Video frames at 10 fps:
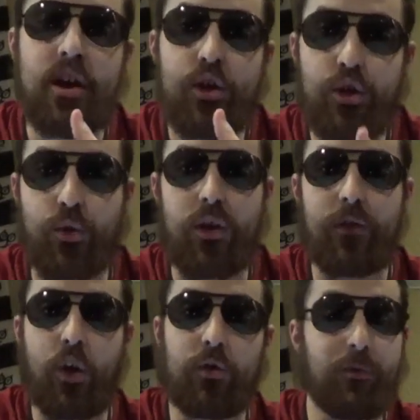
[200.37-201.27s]
The
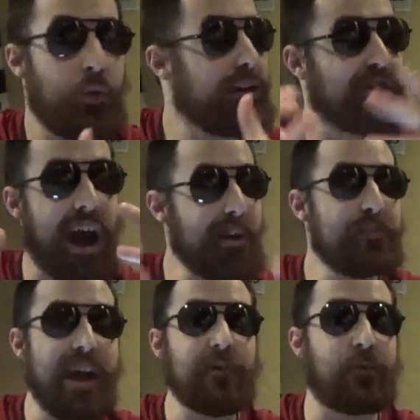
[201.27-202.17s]
Revolt, which I'm
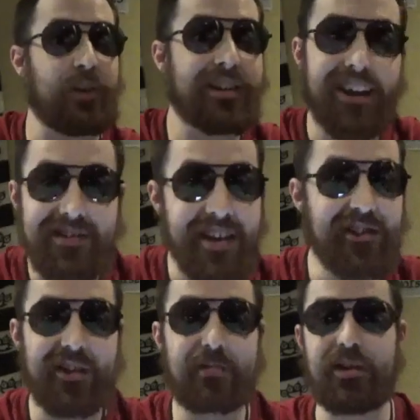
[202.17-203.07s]
down for it. That sounds
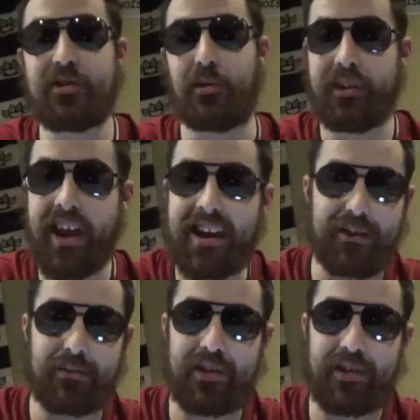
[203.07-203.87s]
like a pretty cool name.